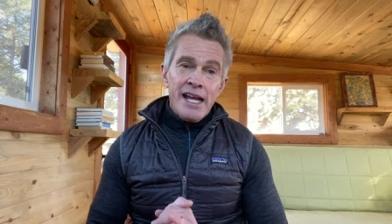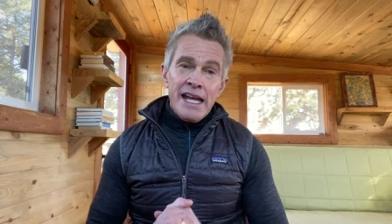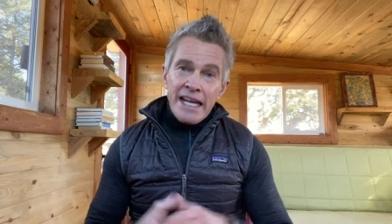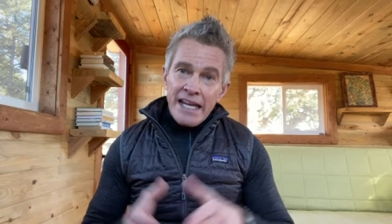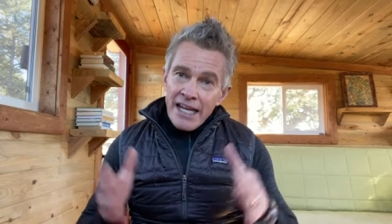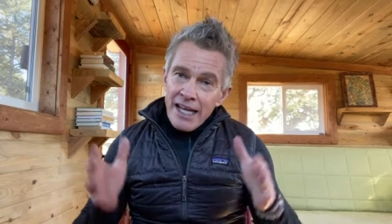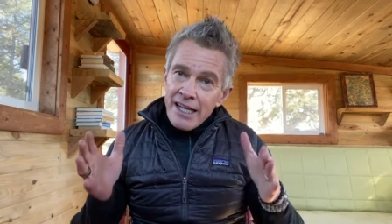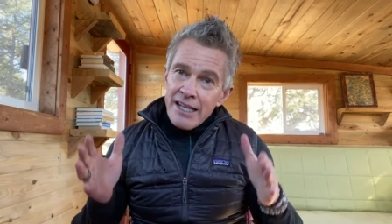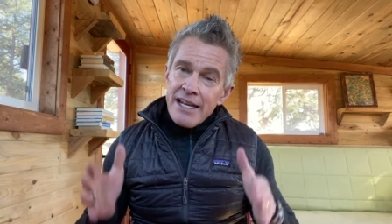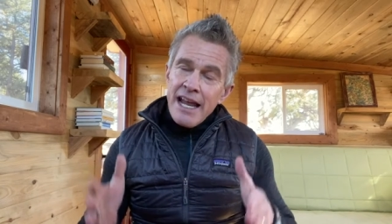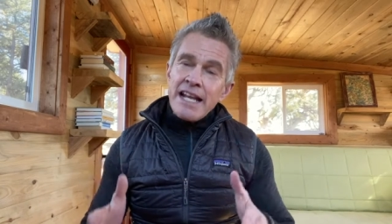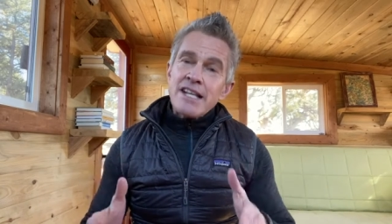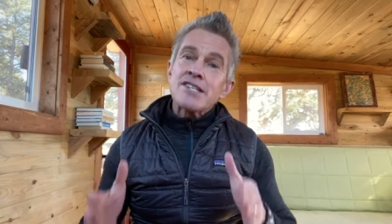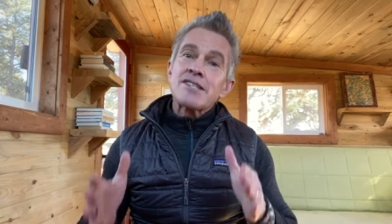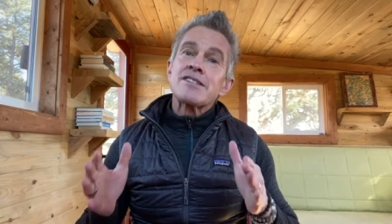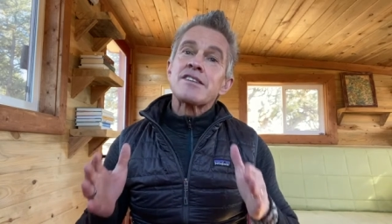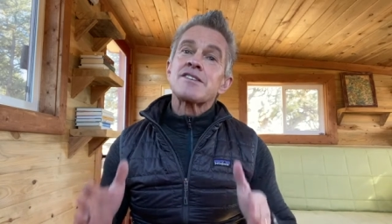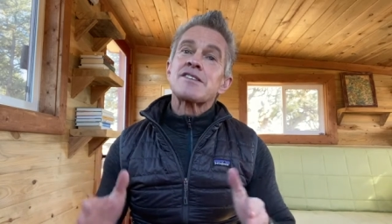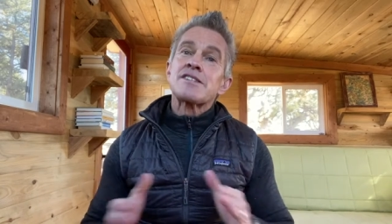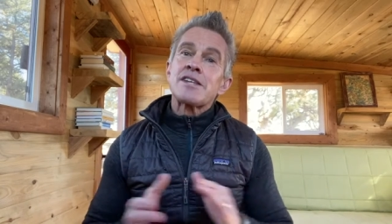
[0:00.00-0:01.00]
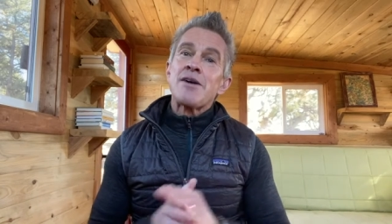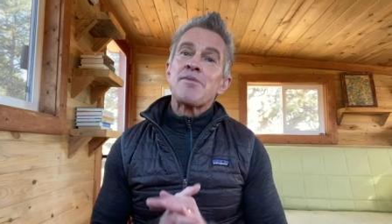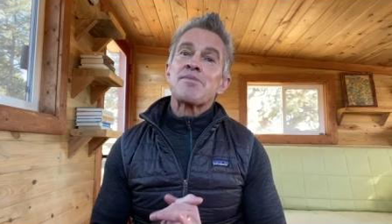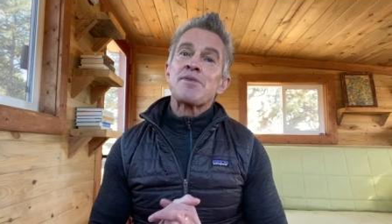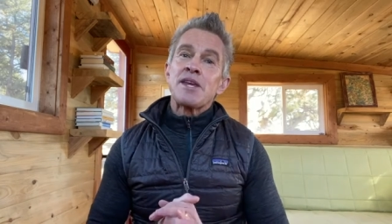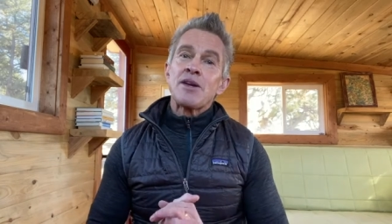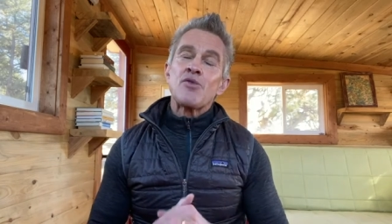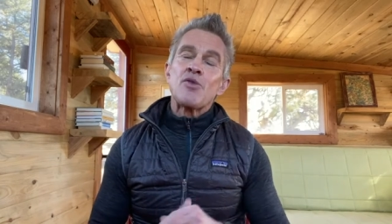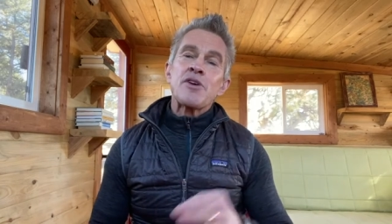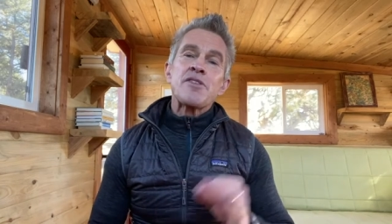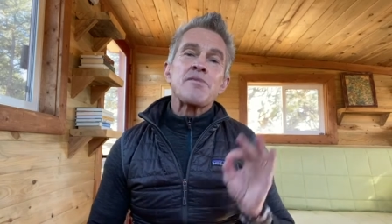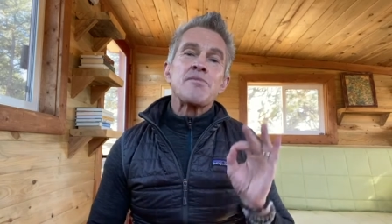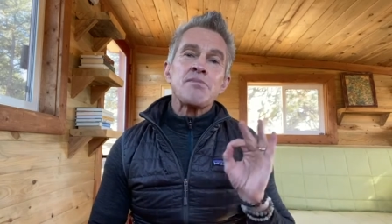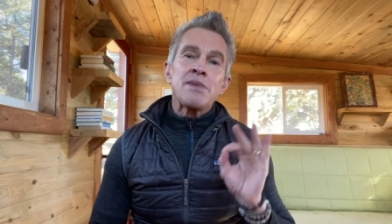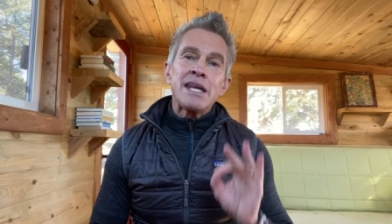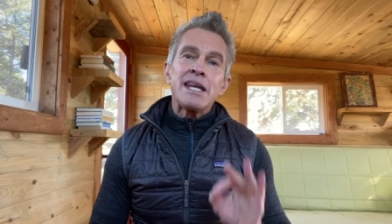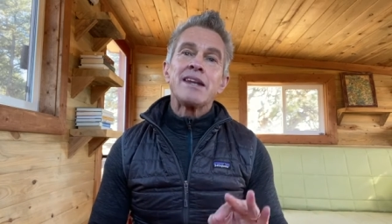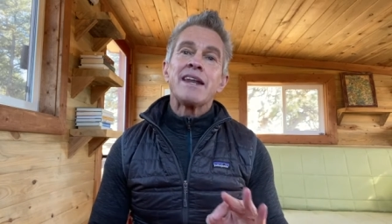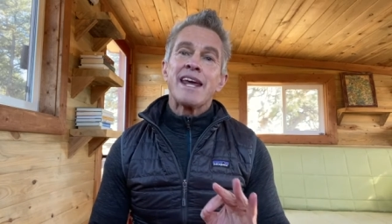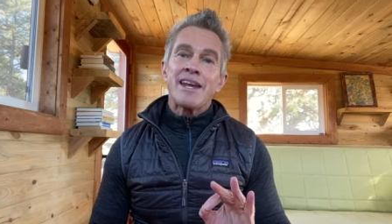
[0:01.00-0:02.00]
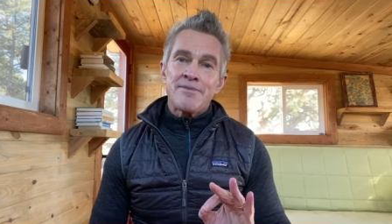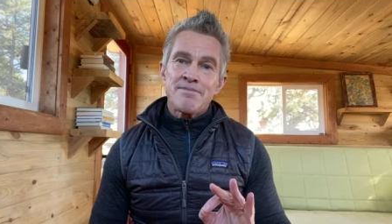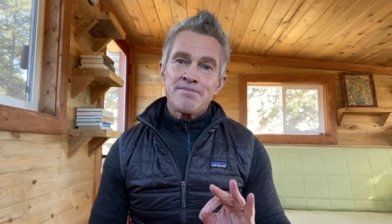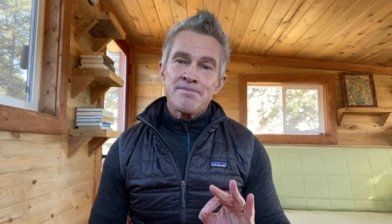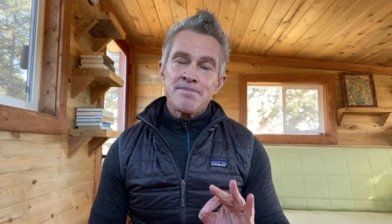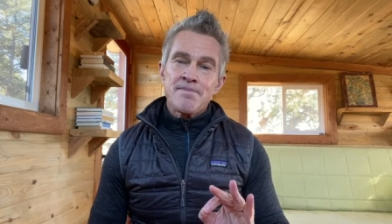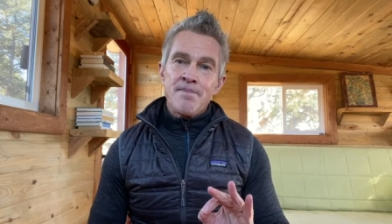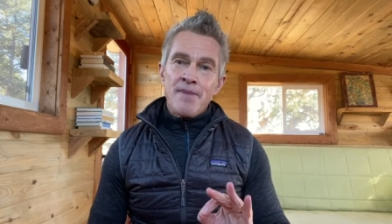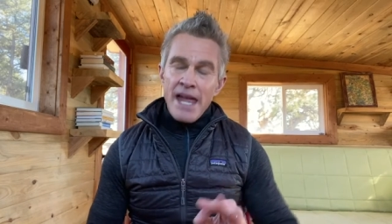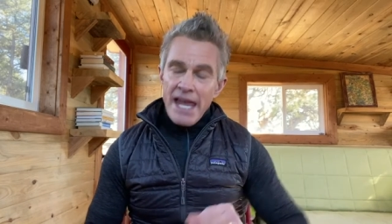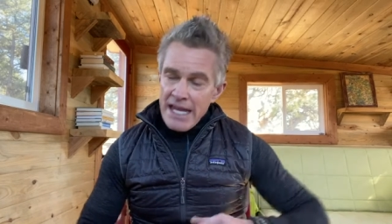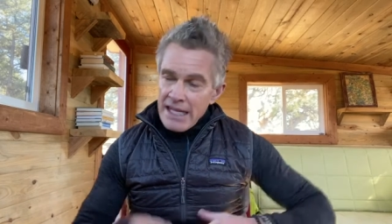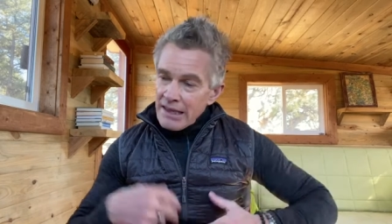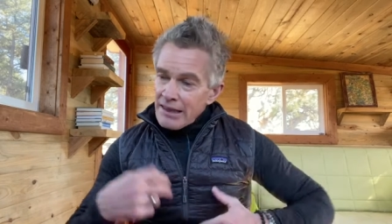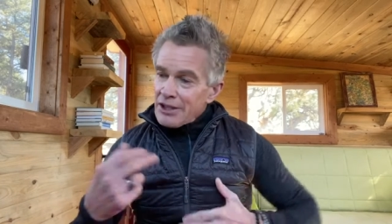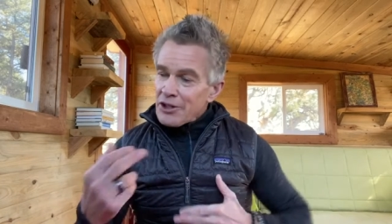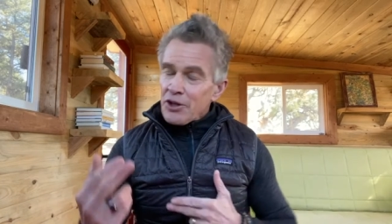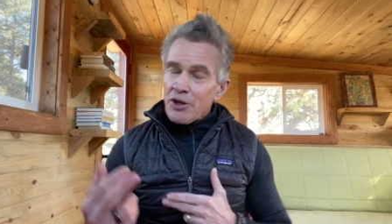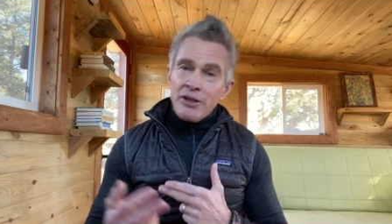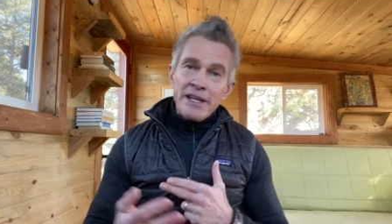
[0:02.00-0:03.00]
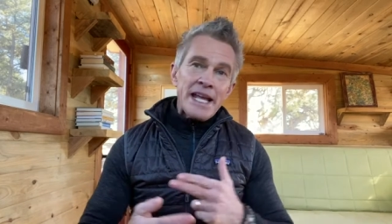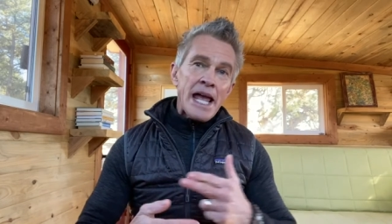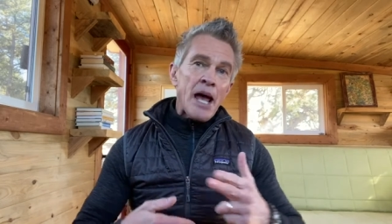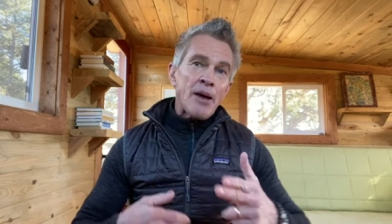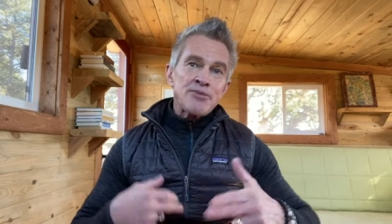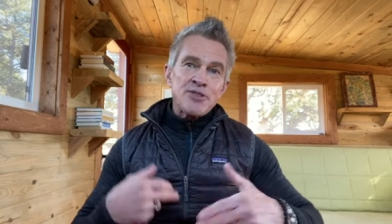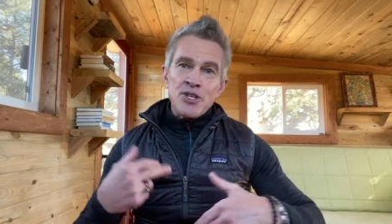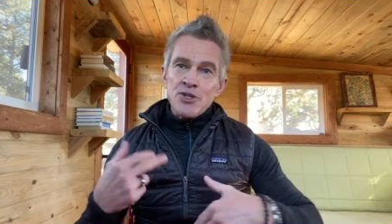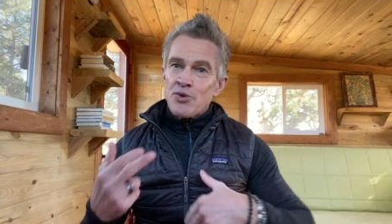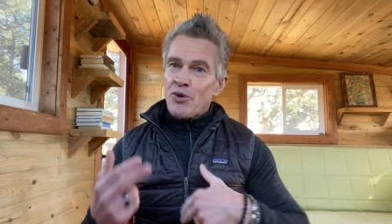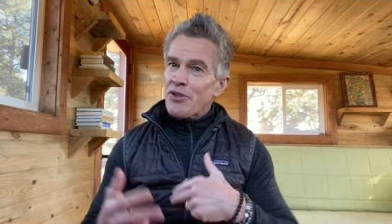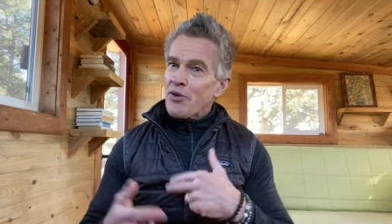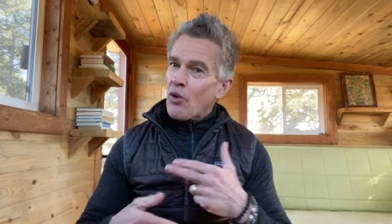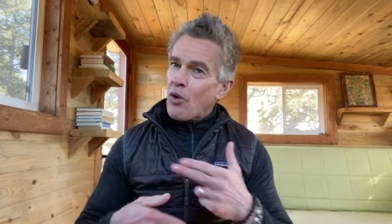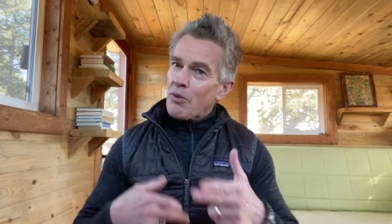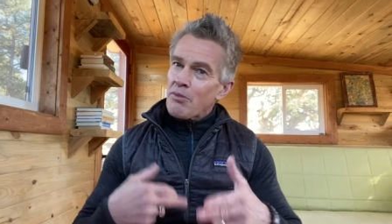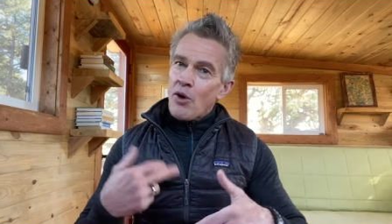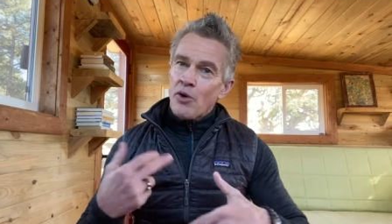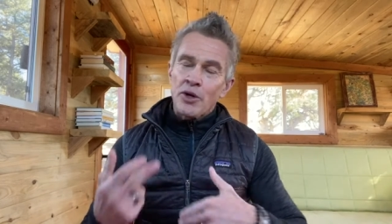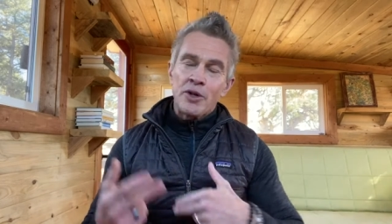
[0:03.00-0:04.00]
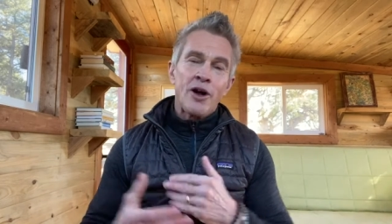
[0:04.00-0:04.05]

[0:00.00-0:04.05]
connects to something with meaning, and literally helps us with hormonal